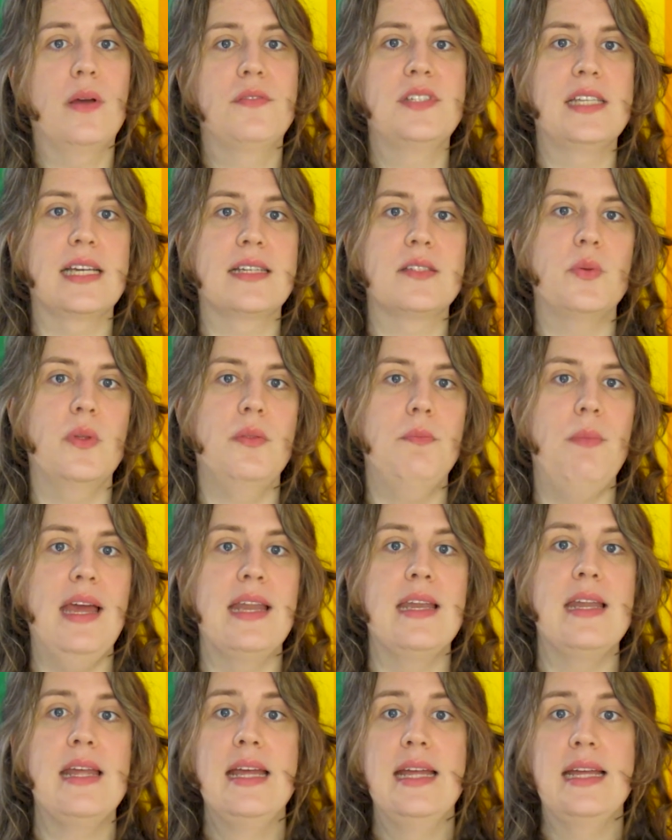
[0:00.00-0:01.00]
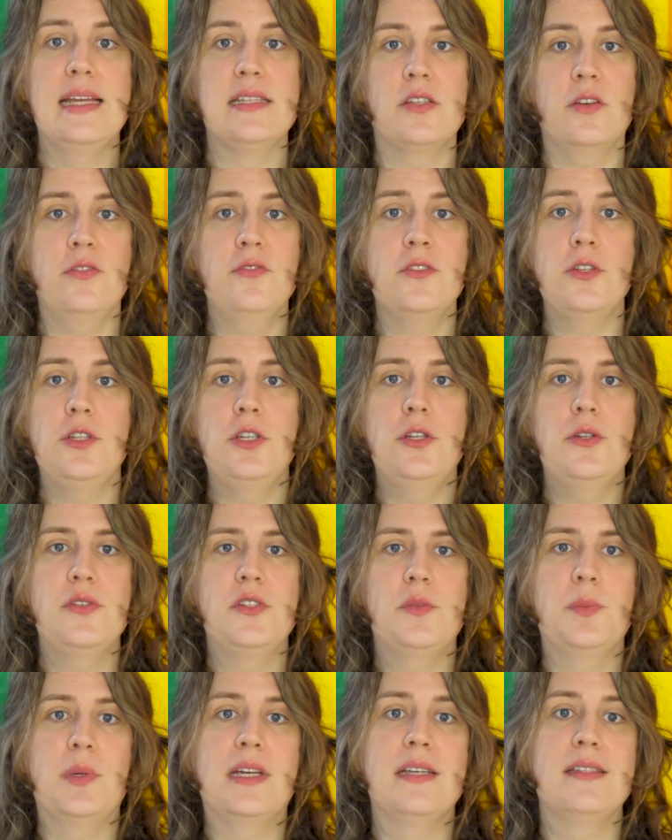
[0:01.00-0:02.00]
have sex with men, is often
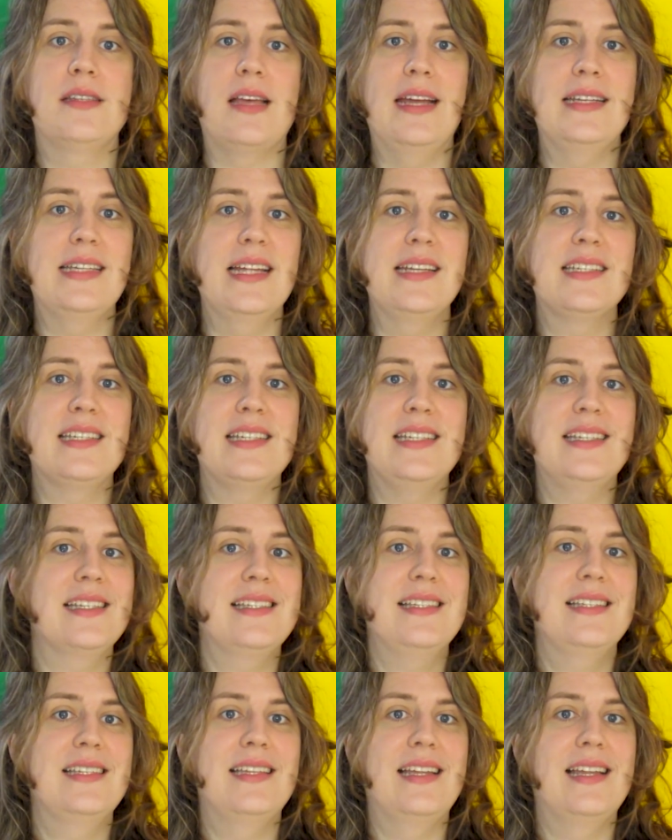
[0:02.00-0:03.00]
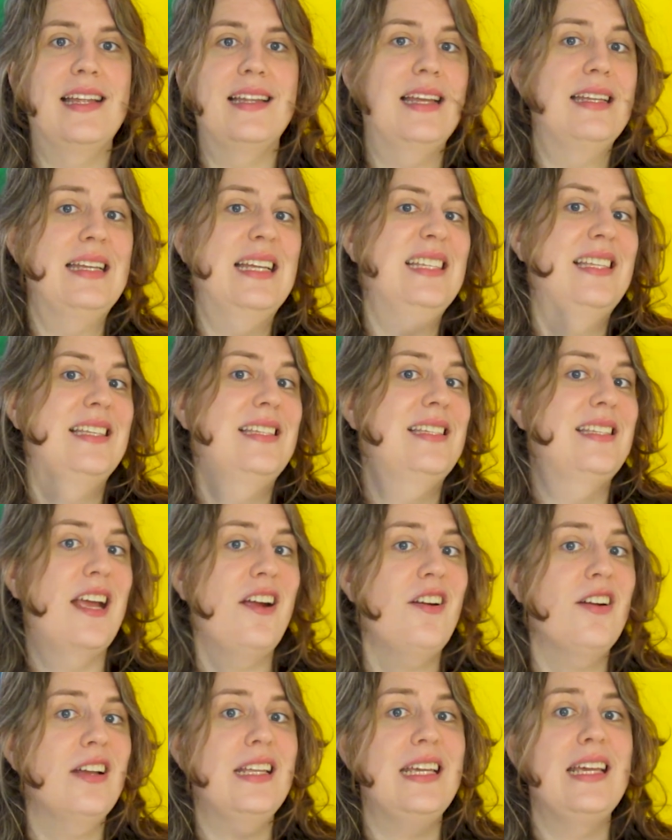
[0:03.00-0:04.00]
used because identity doesn't
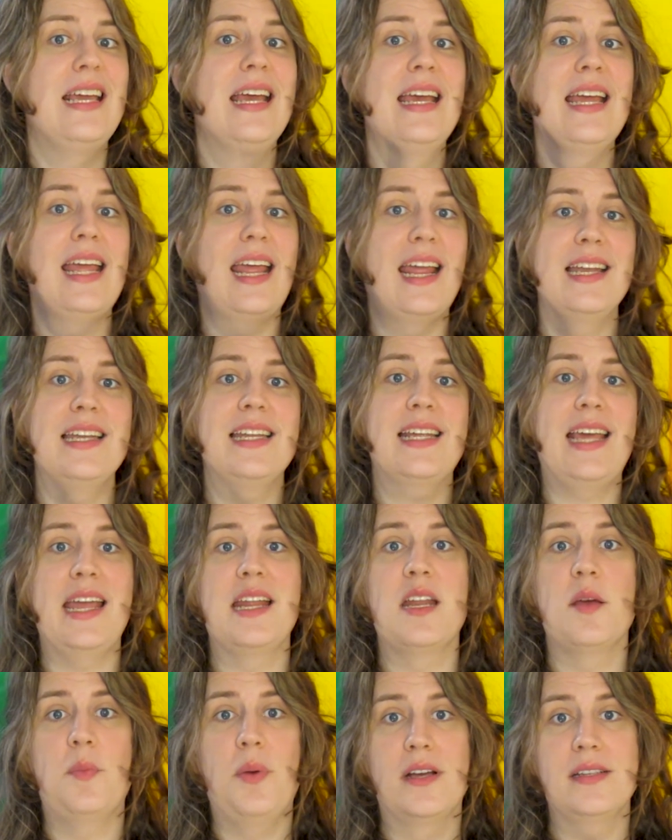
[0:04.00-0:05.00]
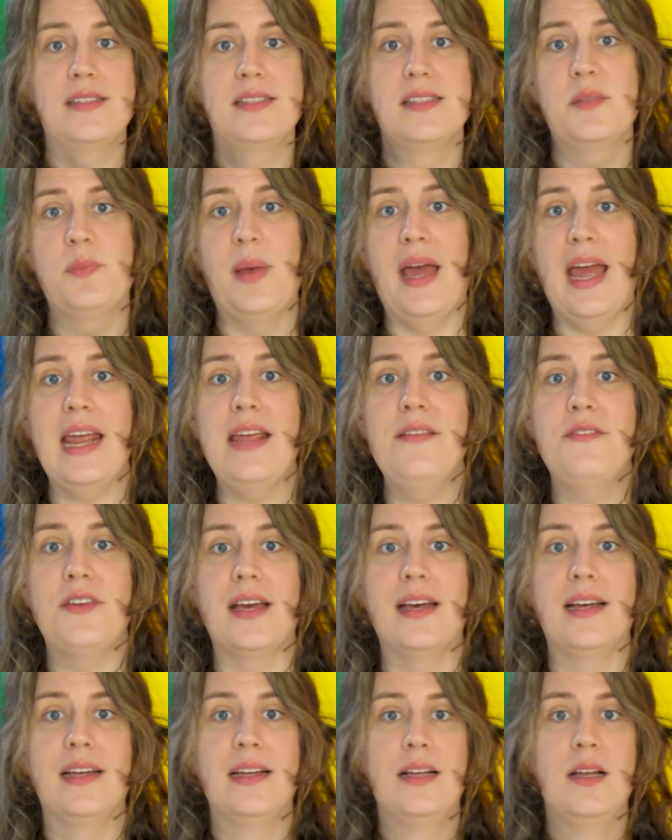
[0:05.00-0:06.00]
necessarily indicate a person's
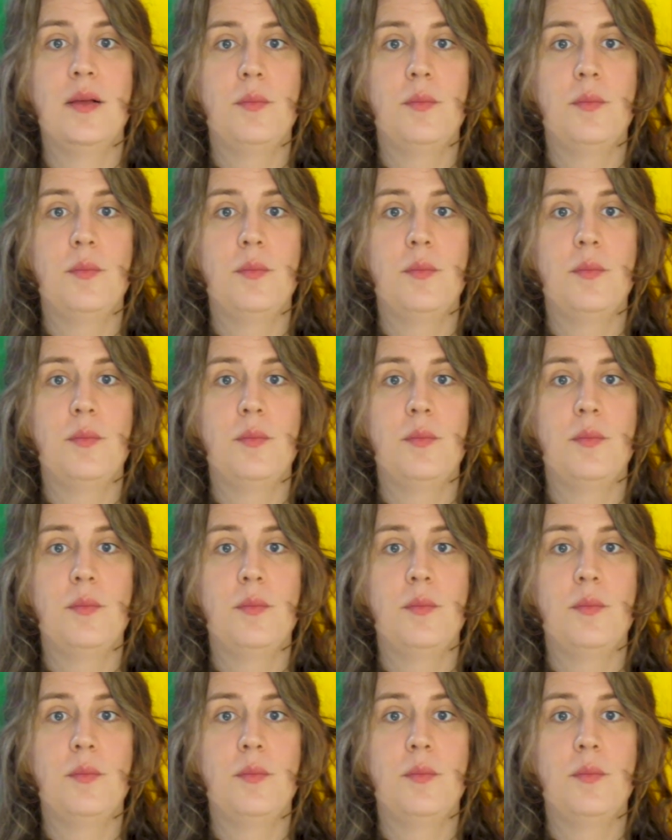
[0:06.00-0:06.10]
behavior.